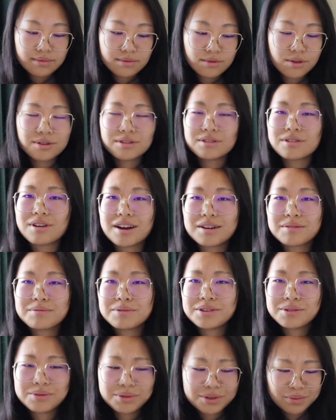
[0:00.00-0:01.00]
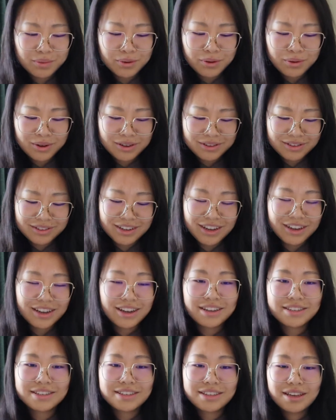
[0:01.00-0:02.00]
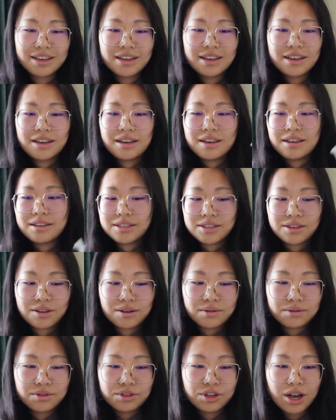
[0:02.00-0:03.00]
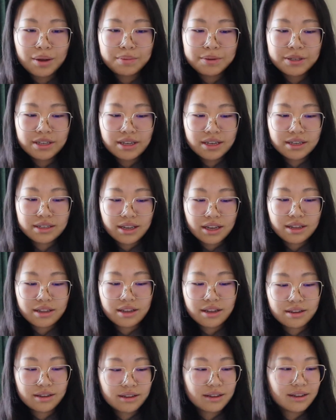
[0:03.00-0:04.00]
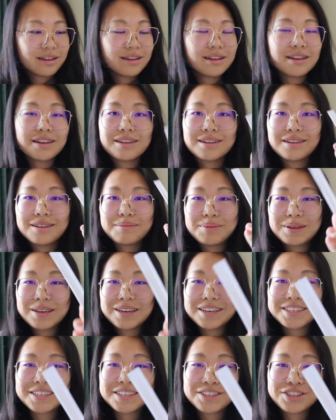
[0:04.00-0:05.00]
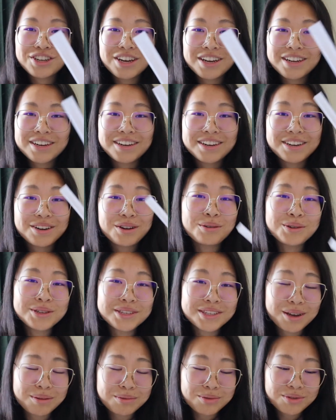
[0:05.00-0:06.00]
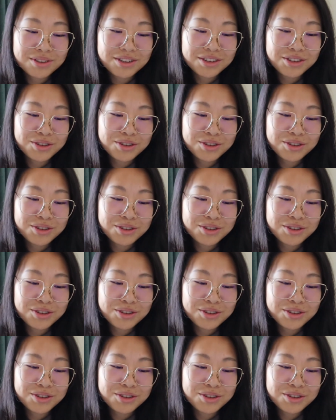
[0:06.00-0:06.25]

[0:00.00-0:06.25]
or not reusable ones, I guess. So chopsticks, and then because it's China, it always comes with a